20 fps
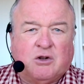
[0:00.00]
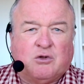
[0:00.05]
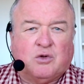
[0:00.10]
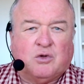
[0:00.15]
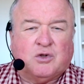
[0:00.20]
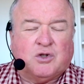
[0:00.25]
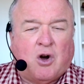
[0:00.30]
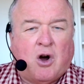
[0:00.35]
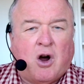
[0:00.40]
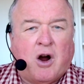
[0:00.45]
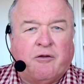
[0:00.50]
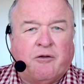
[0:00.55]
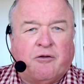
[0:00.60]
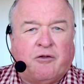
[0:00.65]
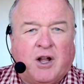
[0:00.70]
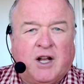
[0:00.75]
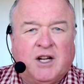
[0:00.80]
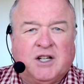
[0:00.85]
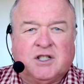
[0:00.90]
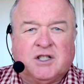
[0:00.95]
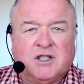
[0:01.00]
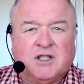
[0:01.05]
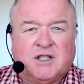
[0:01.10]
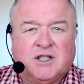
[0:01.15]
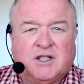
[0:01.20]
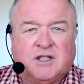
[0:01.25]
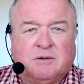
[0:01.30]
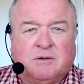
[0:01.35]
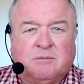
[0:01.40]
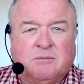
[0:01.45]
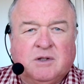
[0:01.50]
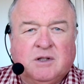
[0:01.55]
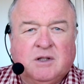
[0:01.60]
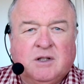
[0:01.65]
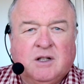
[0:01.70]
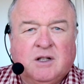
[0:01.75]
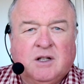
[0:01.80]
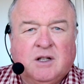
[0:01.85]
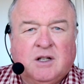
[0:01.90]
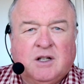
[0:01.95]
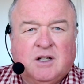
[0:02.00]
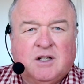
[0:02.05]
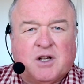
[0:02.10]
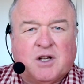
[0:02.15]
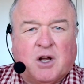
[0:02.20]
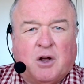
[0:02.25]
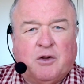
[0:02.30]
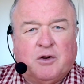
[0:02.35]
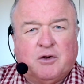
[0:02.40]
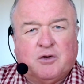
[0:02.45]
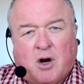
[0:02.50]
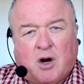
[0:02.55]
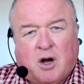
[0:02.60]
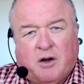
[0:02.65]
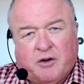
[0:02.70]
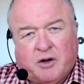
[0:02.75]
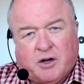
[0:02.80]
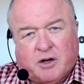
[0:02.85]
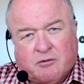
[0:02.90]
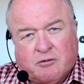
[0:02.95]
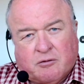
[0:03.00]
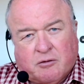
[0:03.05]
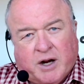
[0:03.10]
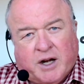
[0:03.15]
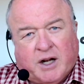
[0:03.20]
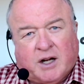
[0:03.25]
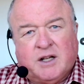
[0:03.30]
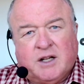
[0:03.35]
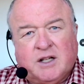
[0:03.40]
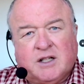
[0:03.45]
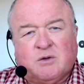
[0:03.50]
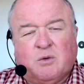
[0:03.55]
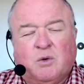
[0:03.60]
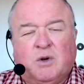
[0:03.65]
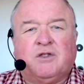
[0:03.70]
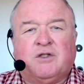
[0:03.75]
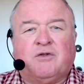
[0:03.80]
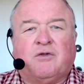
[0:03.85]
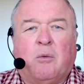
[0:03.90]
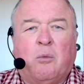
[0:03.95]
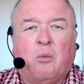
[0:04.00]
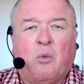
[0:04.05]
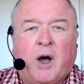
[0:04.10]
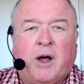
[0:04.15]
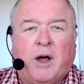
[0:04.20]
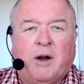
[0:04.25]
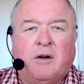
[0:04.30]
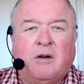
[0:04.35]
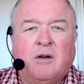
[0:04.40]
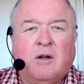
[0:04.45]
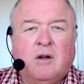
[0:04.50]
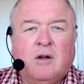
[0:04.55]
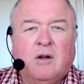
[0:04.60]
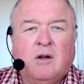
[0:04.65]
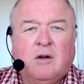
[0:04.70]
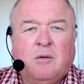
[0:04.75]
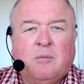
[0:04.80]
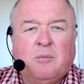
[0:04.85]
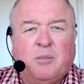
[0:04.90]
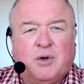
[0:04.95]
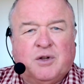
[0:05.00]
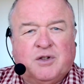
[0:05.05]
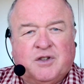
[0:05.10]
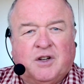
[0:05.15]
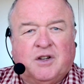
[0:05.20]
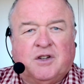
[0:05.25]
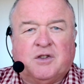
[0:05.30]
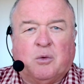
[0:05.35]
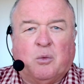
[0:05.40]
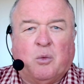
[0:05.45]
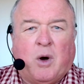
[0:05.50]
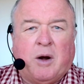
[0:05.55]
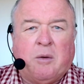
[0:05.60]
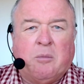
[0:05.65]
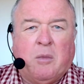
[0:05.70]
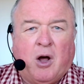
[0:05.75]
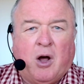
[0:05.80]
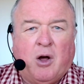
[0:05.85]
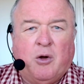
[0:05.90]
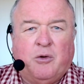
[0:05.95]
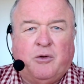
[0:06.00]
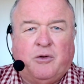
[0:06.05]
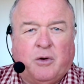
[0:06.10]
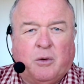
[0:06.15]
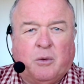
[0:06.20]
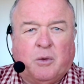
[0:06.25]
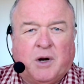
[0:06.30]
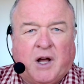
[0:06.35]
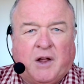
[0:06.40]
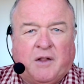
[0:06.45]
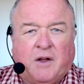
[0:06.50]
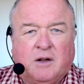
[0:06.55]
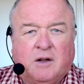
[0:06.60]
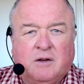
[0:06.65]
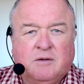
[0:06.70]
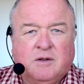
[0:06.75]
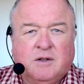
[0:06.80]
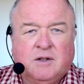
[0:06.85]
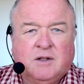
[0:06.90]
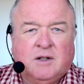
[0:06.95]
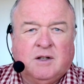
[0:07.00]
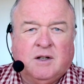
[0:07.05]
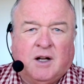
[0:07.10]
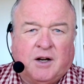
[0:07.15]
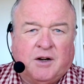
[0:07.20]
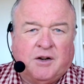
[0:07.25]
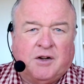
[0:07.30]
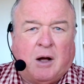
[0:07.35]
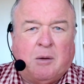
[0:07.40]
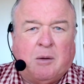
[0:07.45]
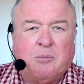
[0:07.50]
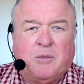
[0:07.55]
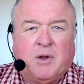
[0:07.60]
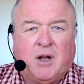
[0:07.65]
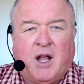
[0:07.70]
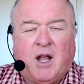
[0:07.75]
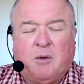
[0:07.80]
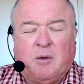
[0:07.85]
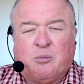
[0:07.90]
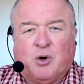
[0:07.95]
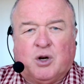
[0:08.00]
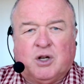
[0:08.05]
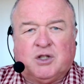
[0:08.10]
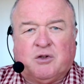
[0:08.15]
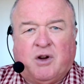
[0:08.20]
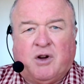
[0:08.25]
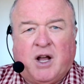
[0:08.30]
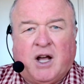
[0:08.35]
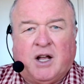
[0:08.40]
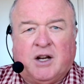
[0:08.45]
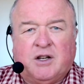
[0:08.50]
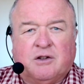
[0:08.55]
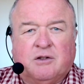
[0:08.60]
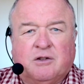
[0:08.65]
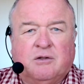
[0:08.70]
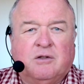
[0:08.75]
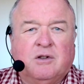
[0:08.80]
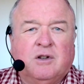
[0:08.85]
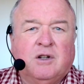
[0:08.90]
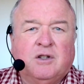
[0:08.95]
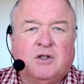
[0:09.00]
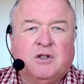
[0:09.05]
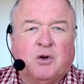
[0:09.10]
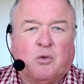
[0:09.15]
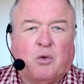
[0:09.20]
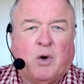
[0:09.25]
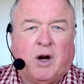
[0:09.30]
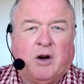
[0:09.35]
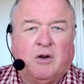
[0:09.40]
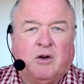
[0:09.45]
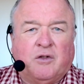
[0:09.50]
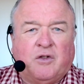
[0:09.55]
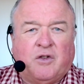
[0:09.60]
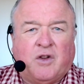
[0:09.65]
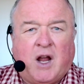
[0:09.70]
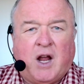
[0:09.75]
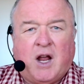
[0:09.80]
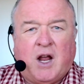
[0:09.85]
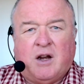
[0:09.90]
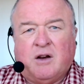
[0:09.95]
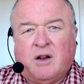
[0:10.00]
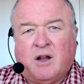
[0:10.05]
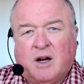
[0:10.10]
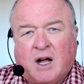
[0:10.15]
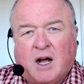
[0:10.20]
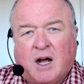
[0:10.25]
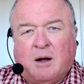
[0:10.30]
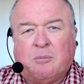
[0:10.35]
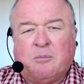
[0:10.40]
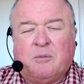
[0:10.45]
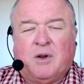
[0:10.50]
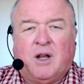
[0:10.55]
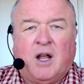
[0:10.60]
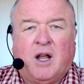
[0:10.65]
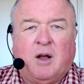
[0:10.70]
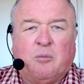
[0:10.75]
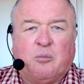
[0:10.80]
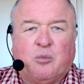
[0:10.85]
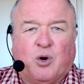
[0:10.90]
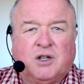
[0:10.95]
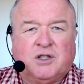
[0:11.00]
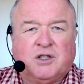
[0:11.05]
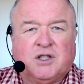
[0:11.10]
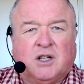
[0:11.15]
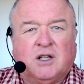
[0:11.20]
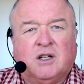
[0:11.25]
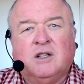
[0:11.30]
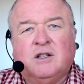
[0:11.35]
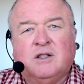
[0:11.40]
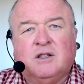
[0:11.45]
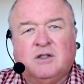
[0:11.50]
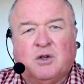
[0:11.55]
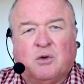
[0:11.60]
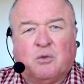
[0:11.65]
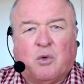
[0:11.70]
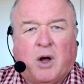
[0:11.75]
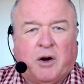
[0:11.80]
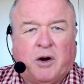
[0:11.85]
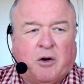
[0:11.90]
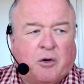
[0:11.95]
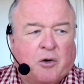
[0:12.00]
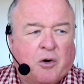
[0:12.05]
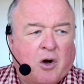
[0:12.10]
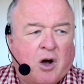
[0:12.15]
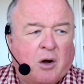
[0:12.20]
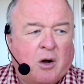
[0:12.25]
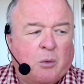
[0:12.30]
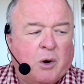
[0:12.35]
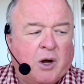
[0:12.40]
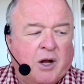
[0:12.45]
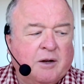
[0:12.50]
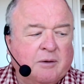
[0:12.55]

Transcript: tyre inflation system, so the driver can readily switch from one position, one mode to another, and dump the air pressure out to, to run on sand and up the air pressure to run on highway.